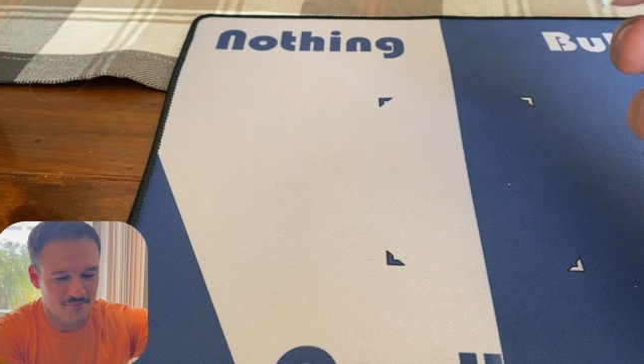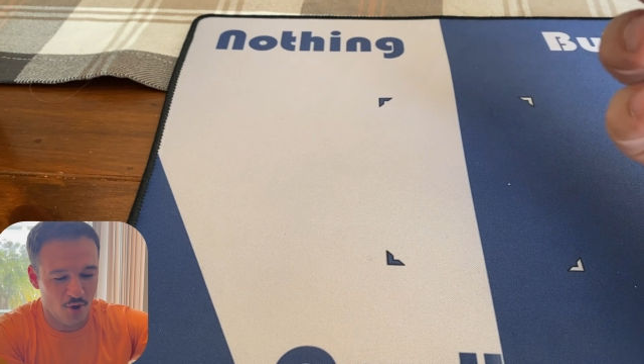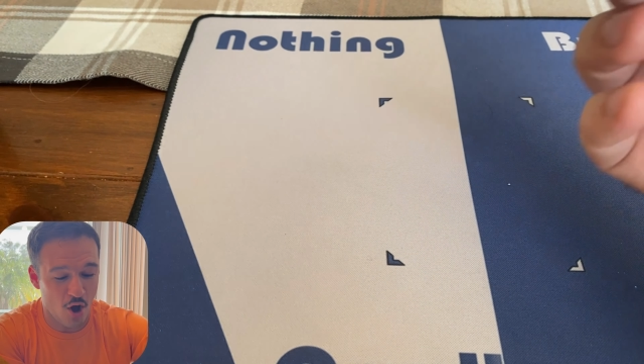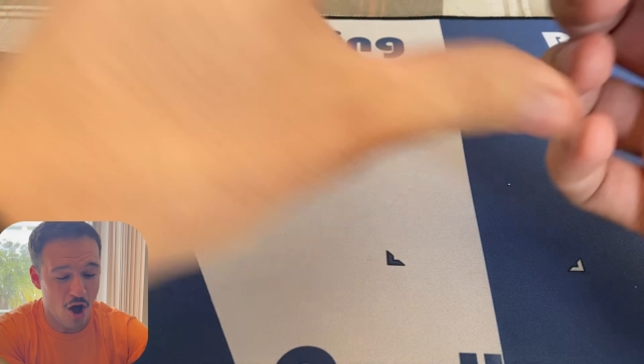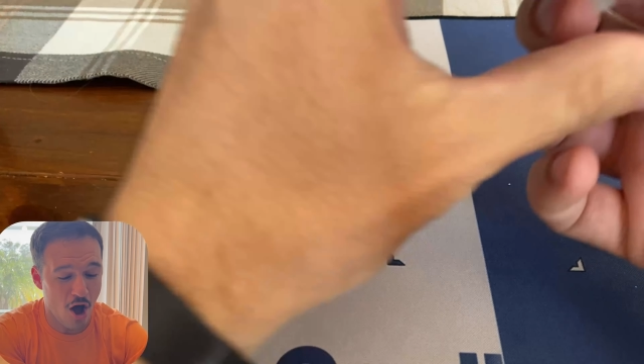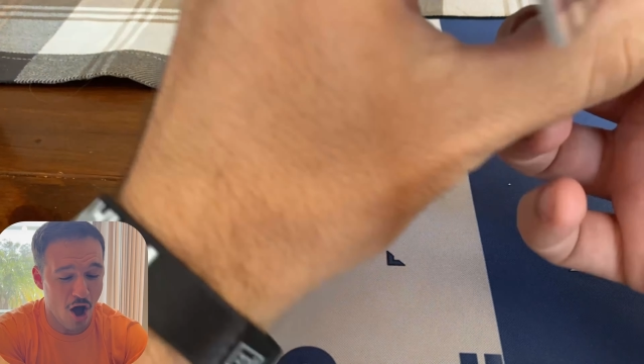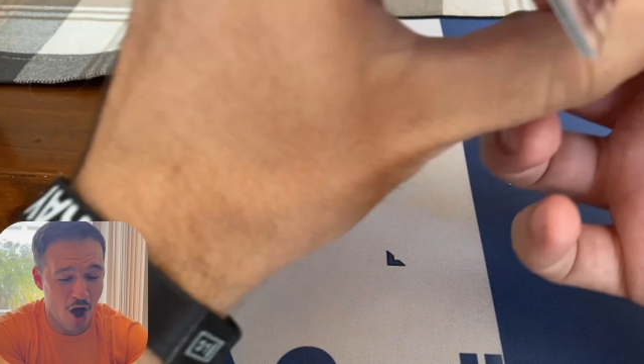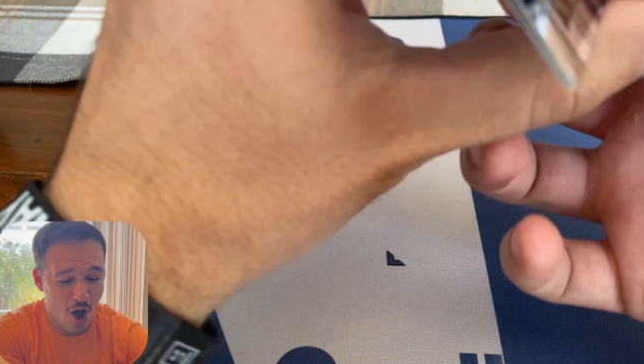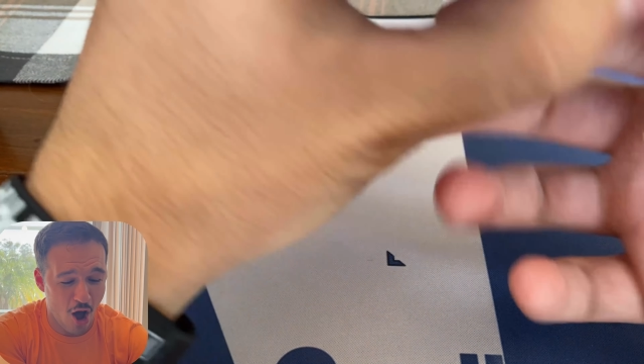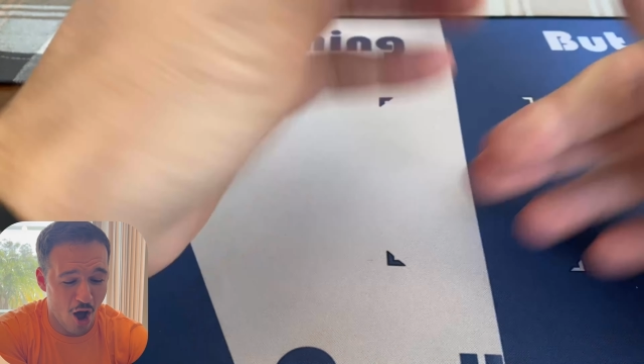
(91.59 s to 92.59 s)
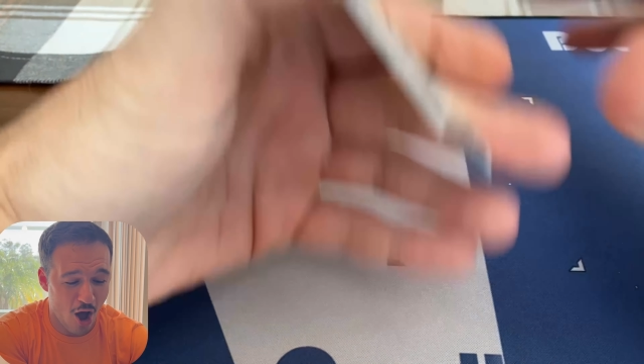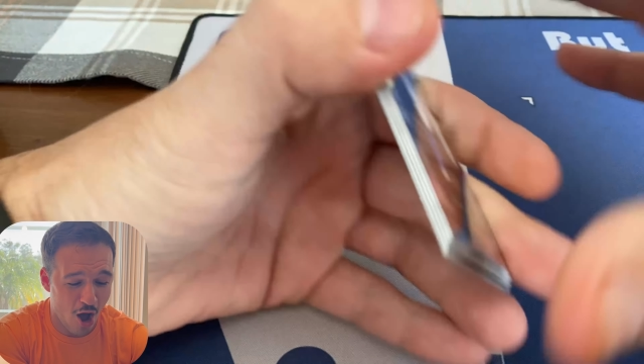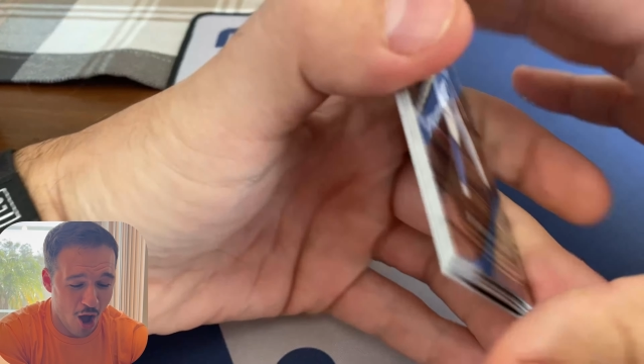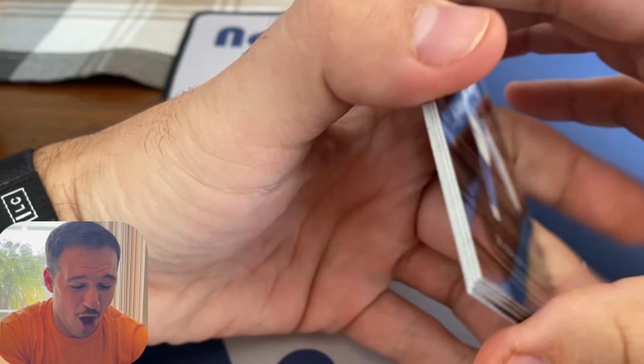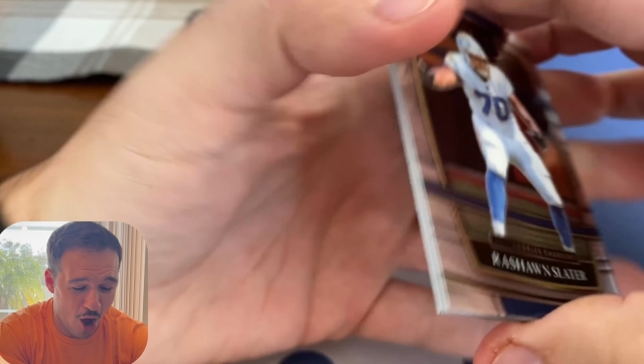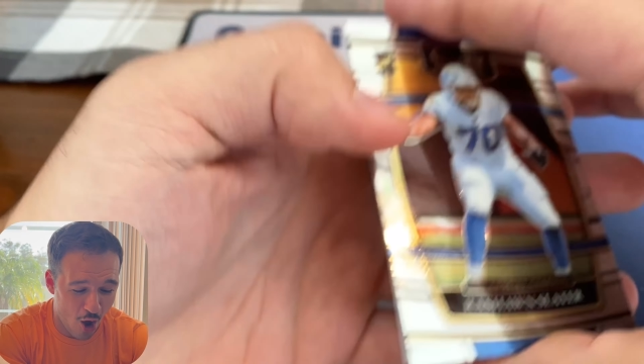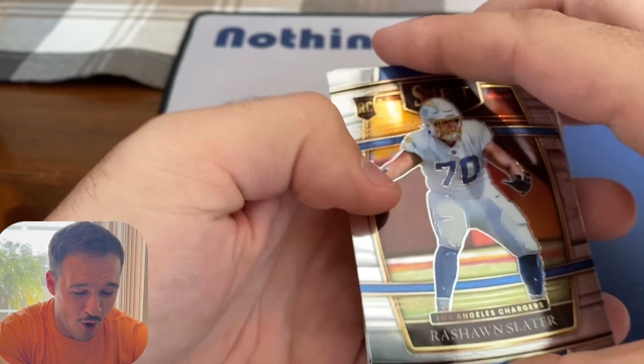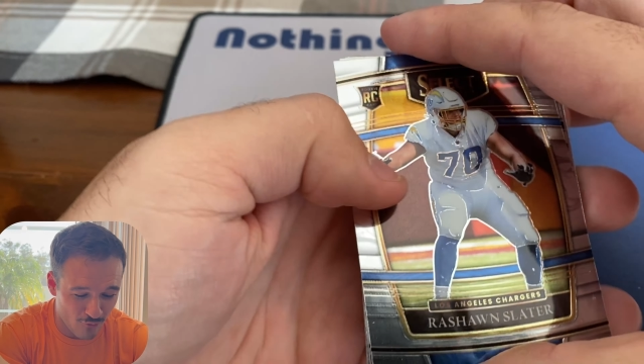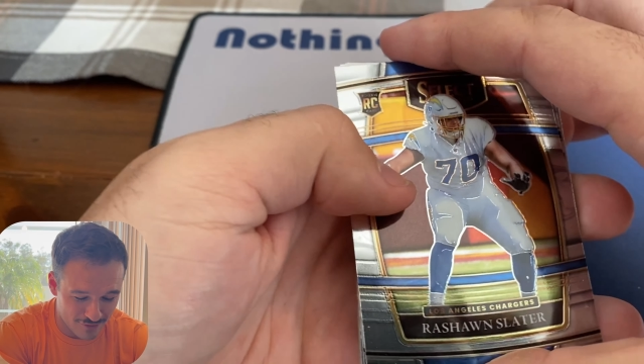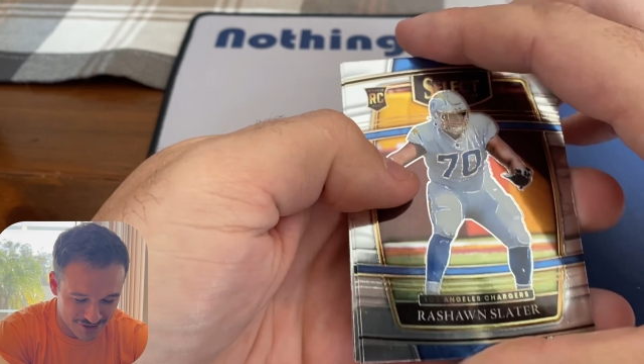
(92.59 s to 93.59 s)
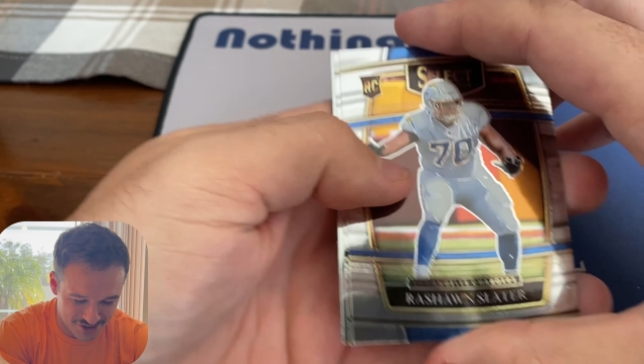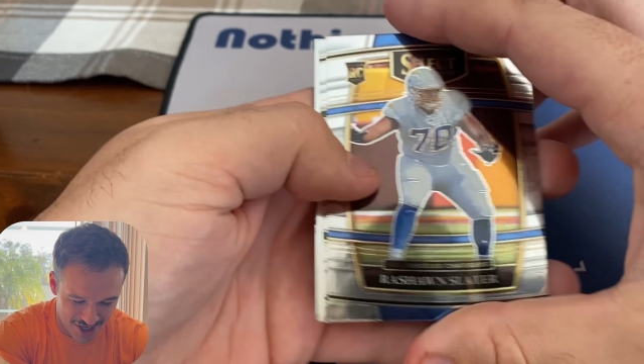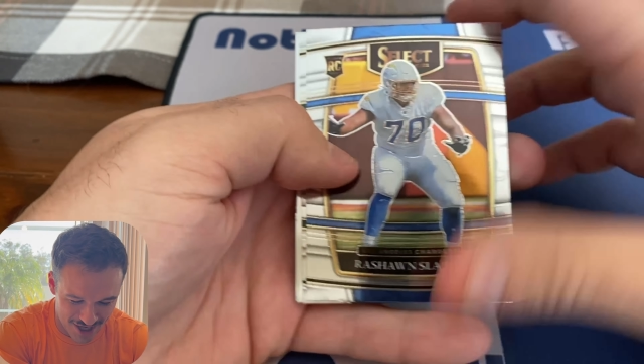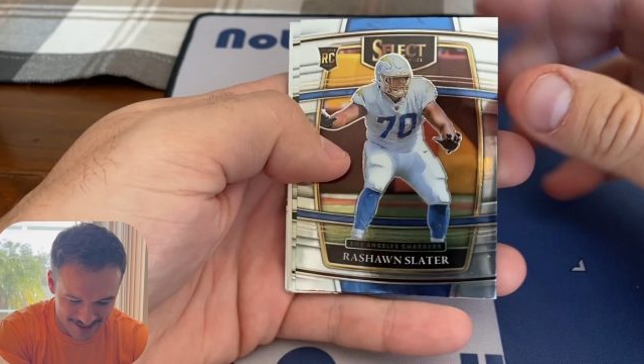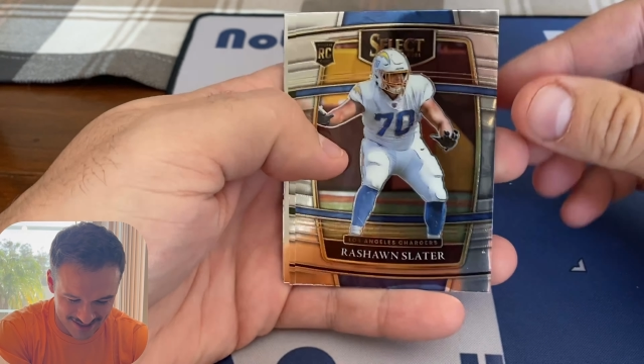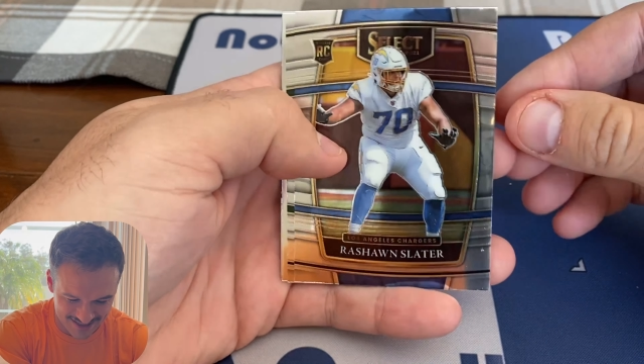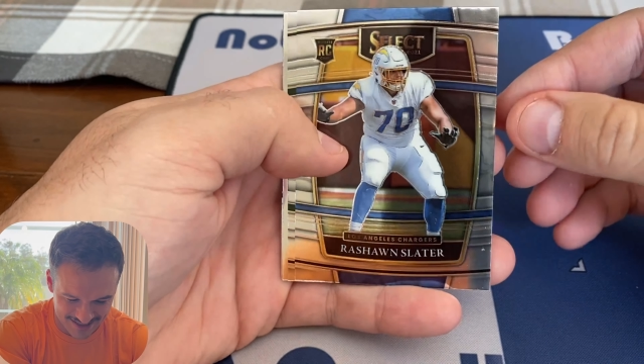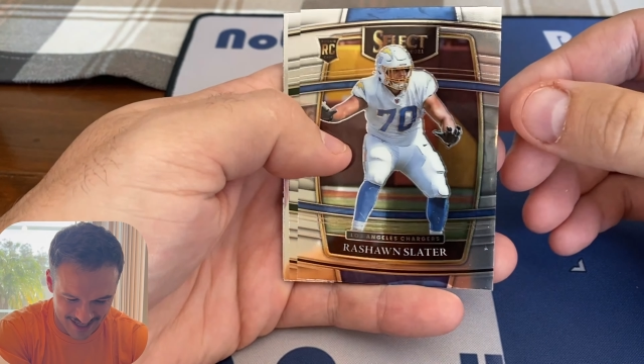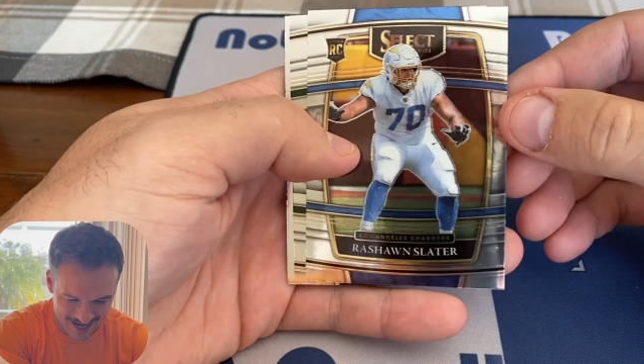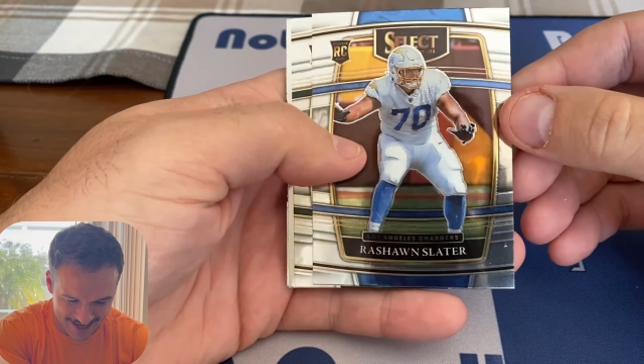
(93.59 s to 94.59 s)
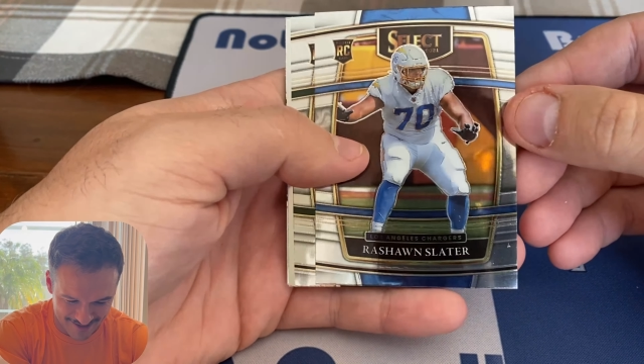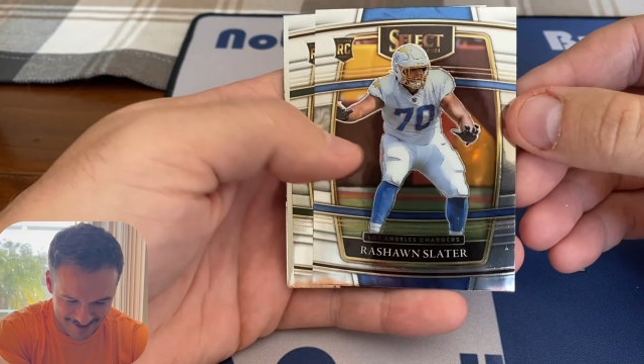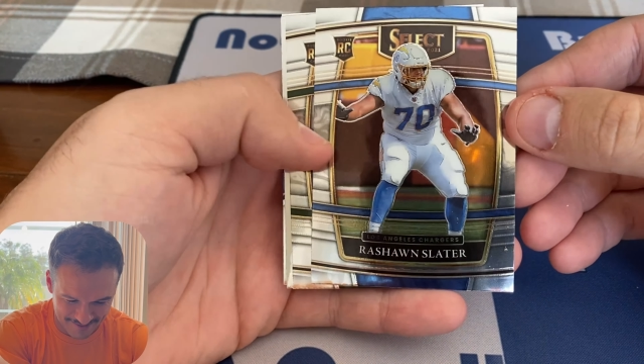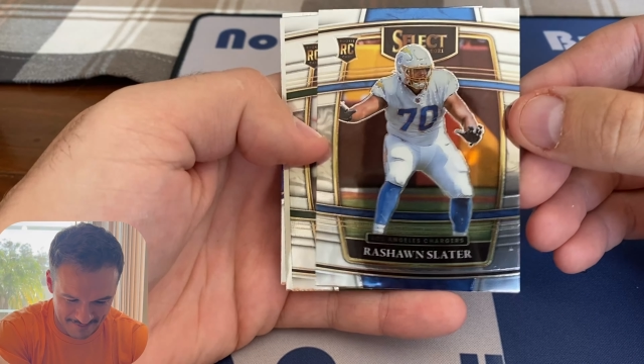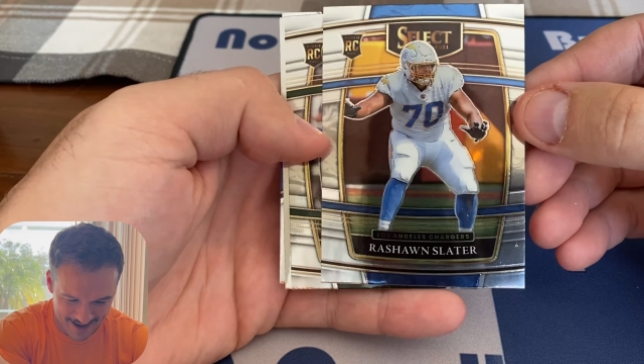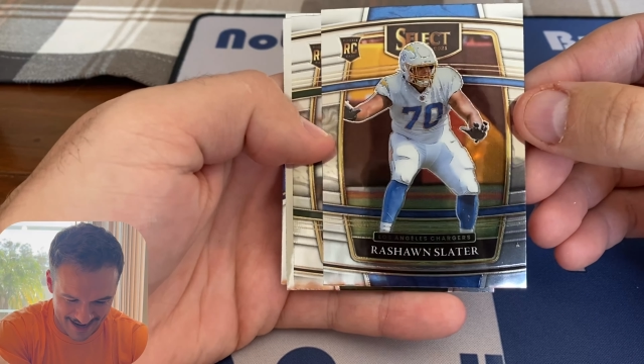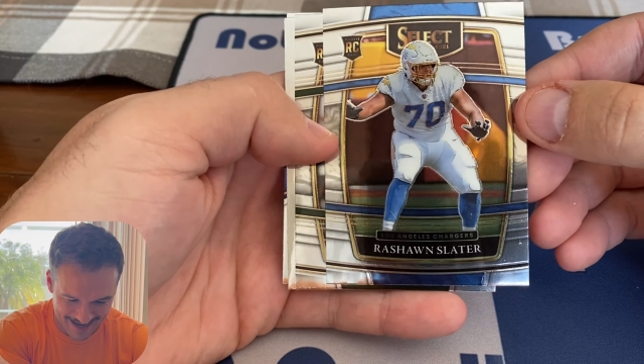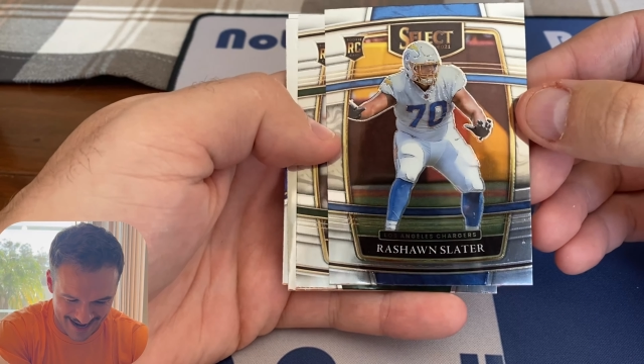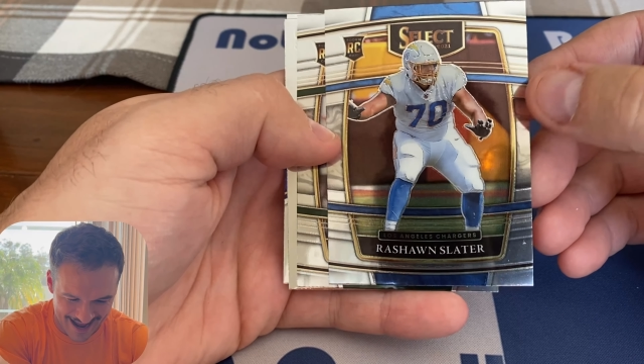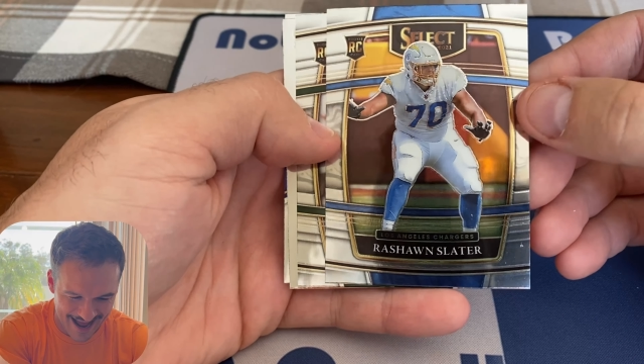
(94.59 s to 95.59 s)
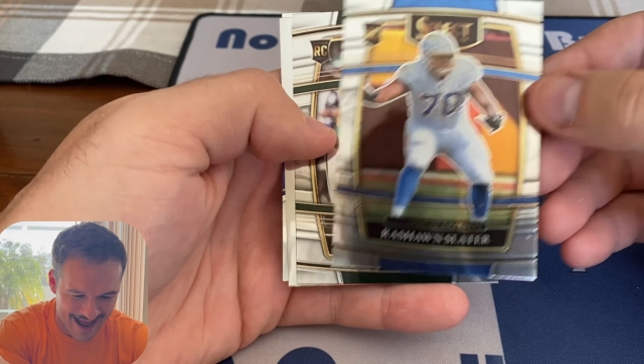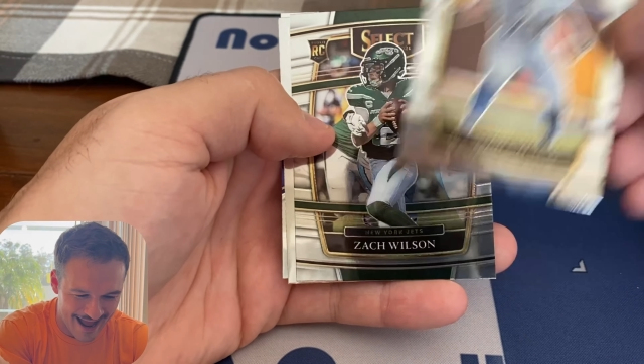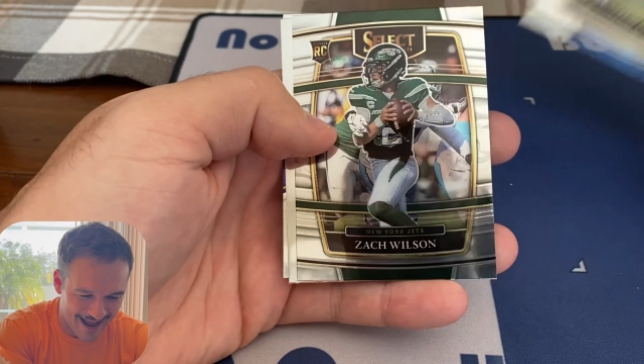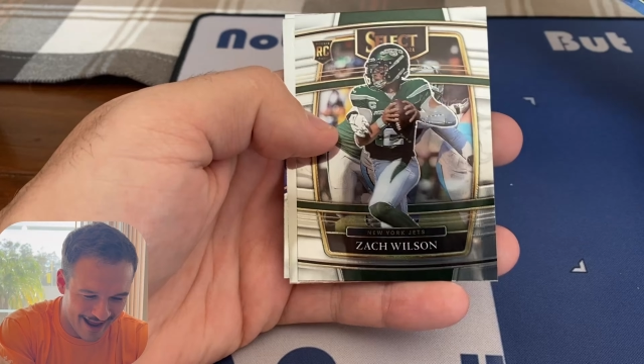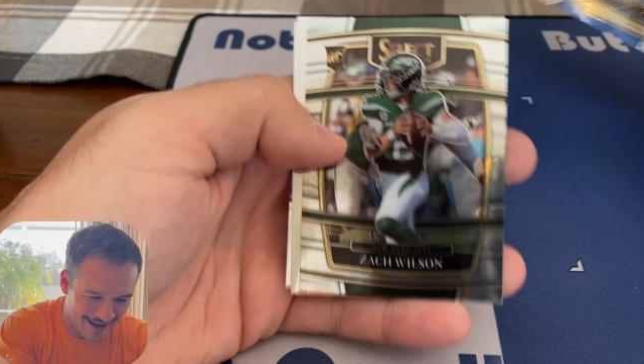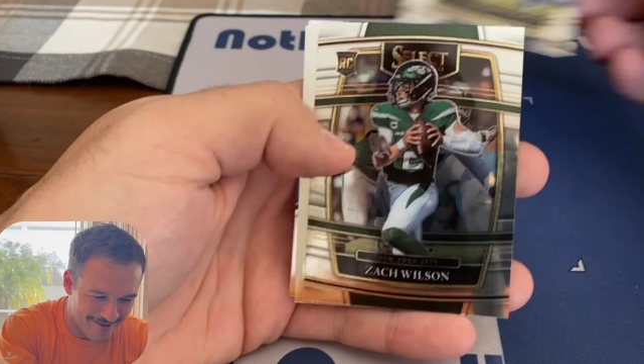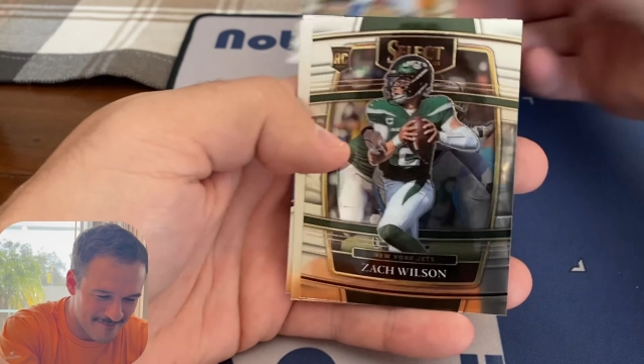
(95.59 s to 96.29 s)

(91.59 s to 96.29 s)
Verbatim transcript: Oh, Rashawn Slater, my guy.